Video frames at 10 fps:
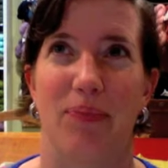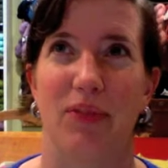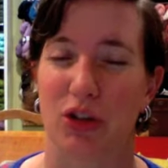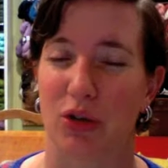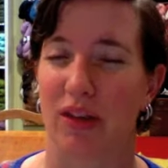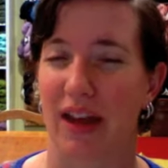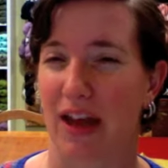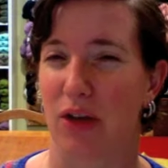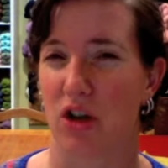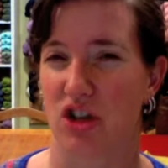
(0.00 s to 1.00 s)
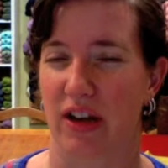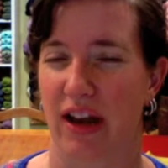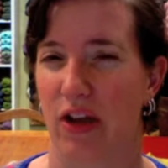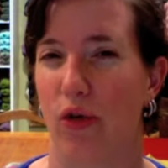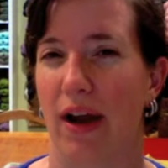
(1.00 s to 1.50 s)
do the hand wash and
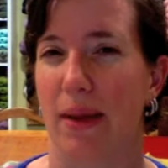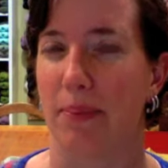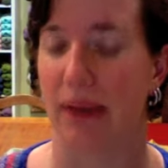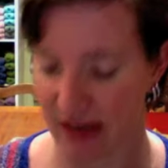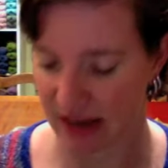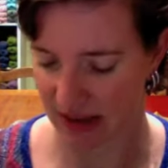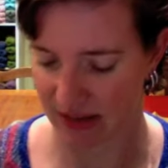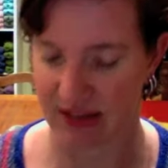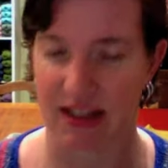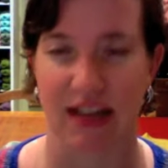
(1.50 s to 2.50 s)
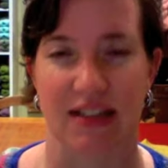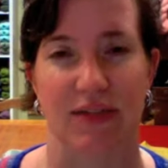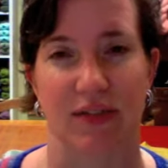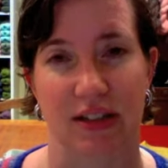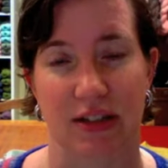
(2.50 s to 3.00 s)
hand dry. But in this case, if
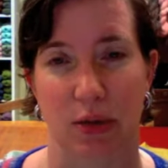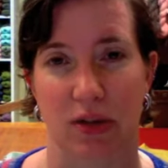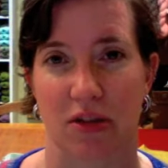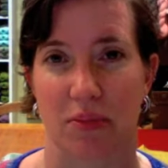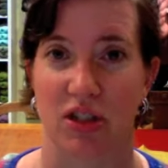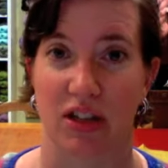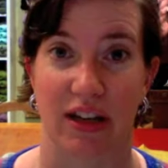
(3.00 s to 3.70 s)
it does go into the machine,